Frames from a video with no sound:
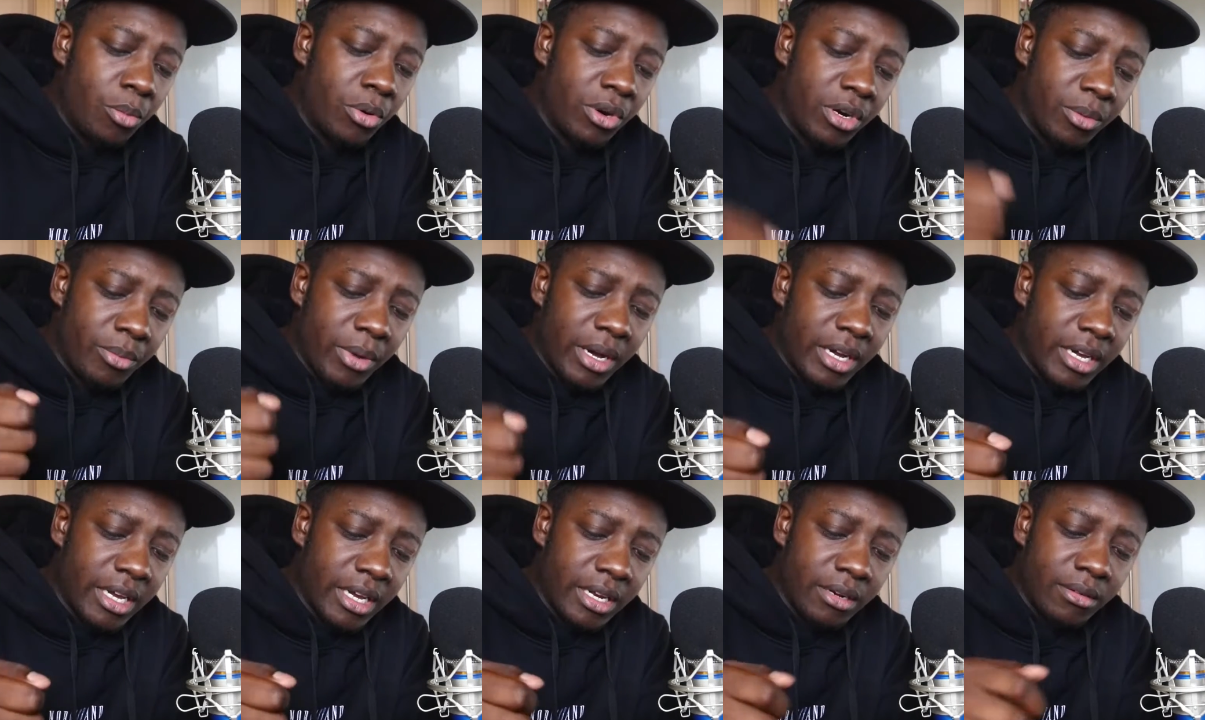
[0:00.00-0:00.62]
put it
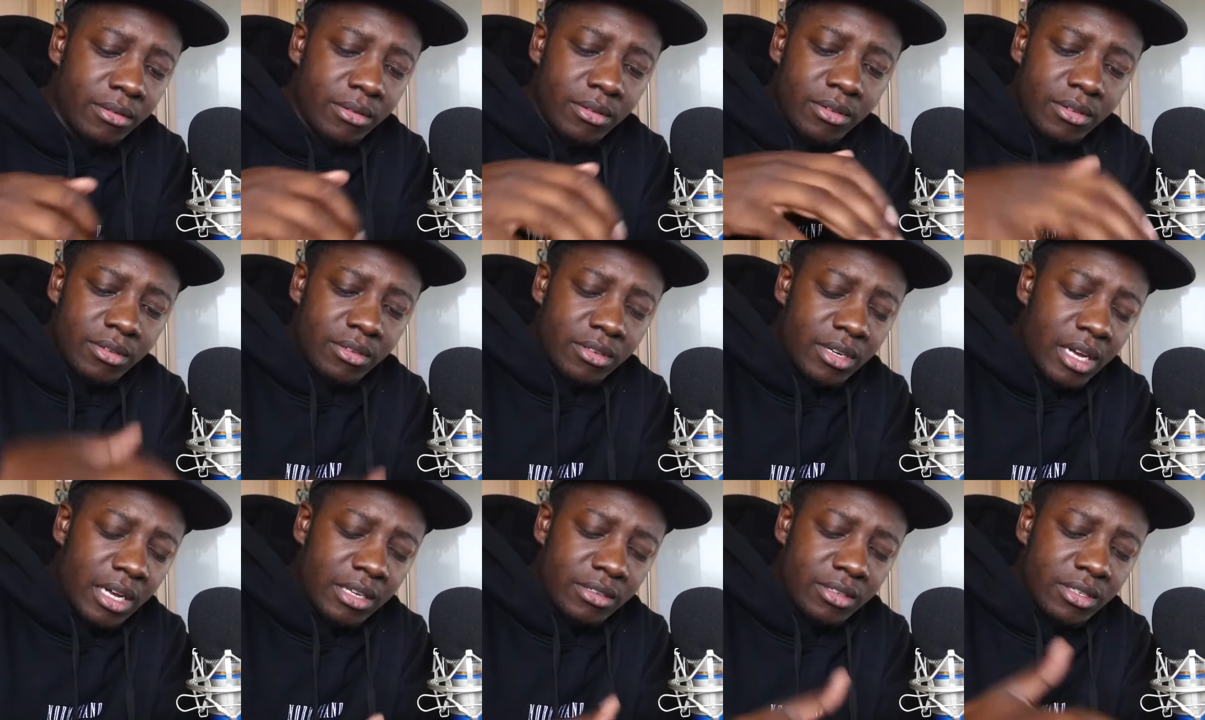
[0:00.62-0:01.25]
back in,
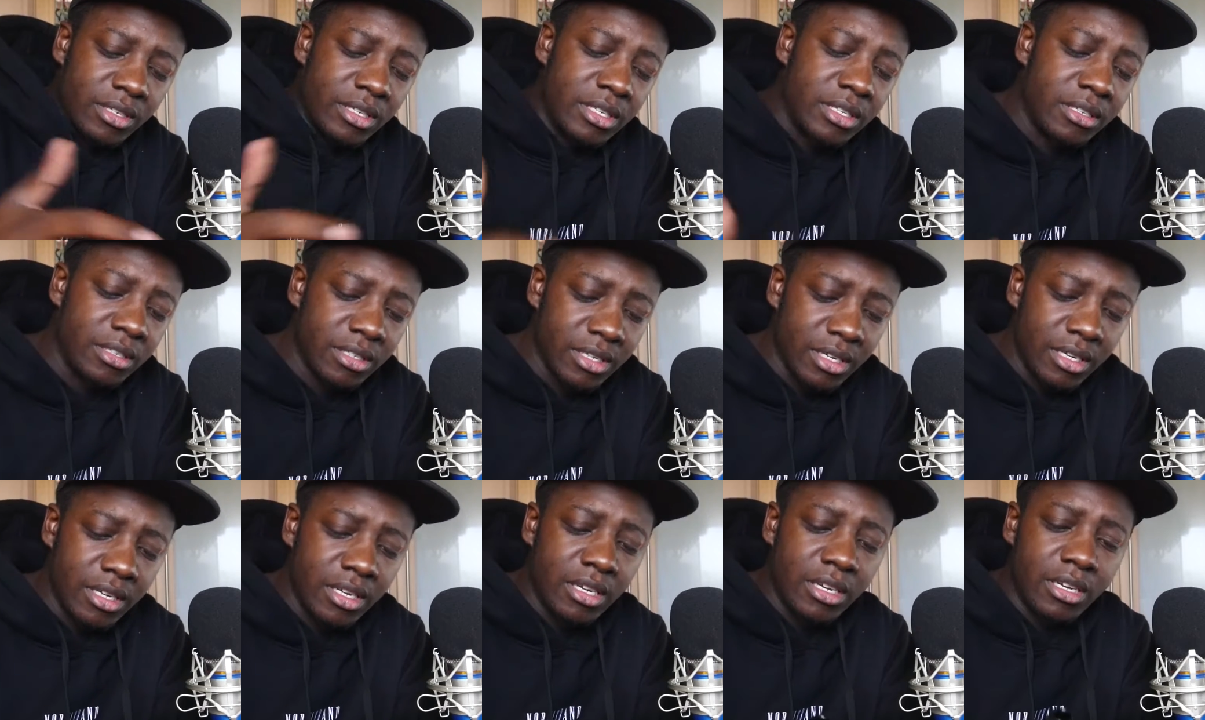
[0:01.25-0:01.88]
nice and
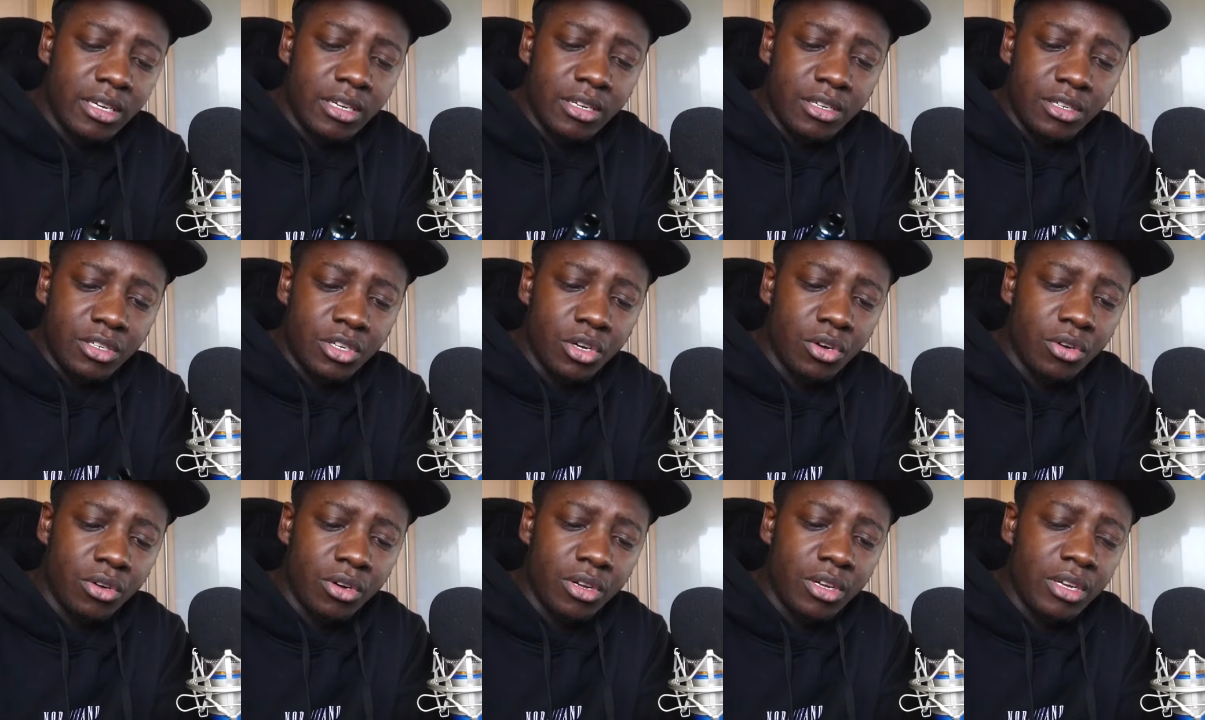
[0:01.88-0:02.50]
easy,
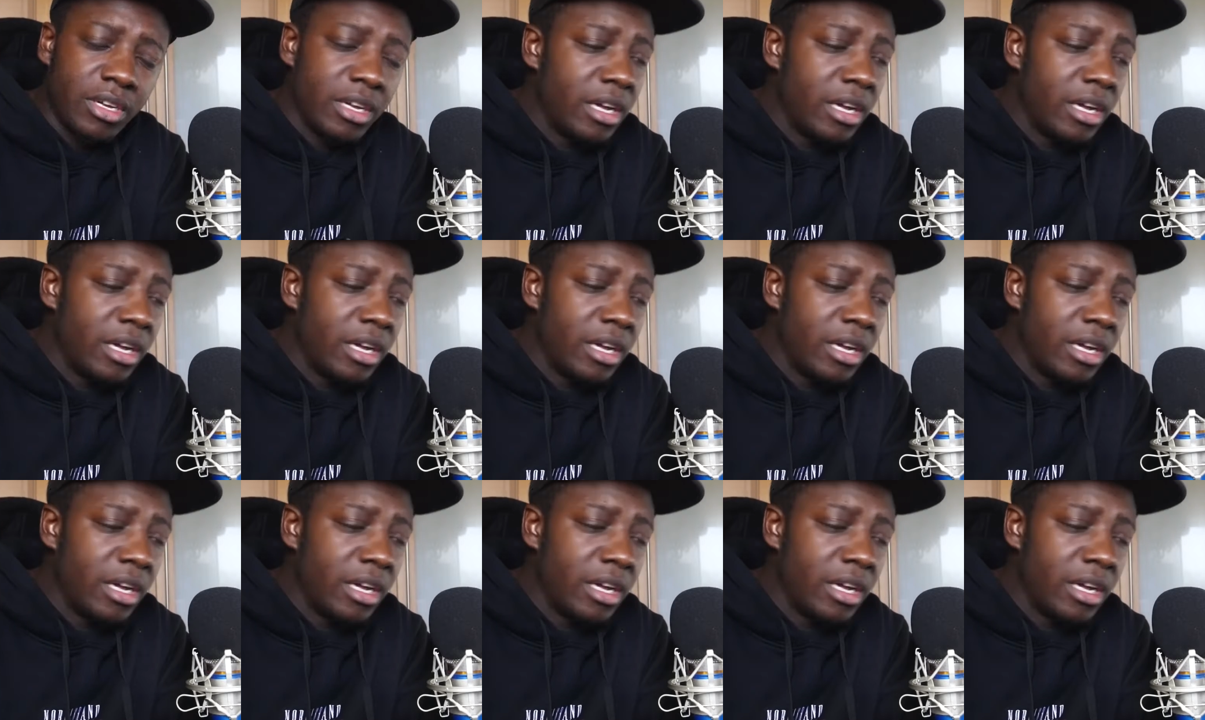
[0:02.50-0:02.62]
done.